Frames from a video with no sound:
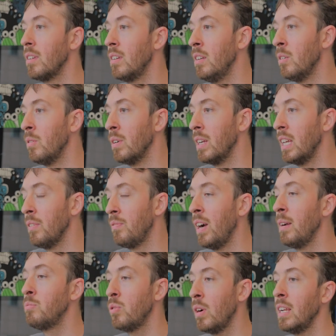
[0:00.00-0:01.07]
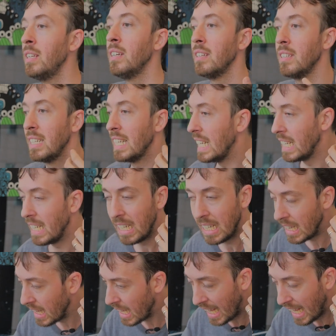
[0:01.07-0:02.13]
you know, if I'm trying to,
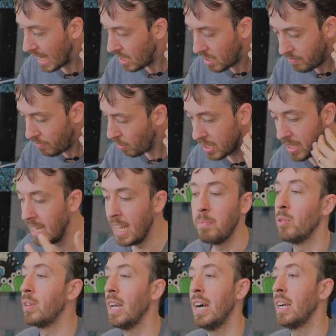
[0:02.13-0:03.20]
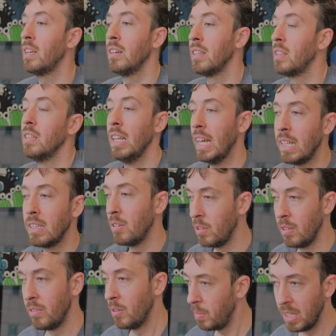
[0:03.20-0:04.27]
for example, calculate the likelihood
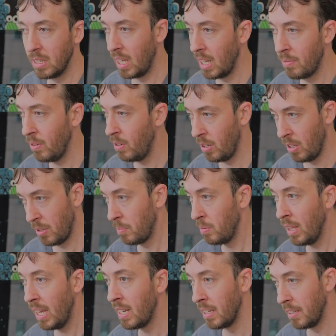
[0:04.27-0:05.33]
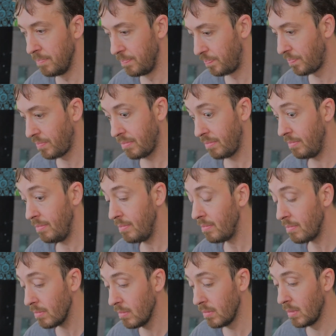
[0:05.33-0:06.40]
of there being life on another planet,
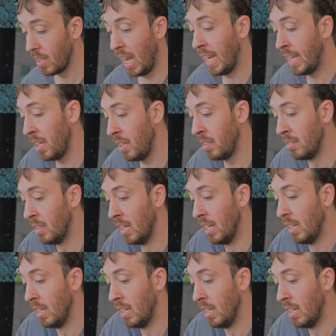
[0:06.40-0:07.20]
I can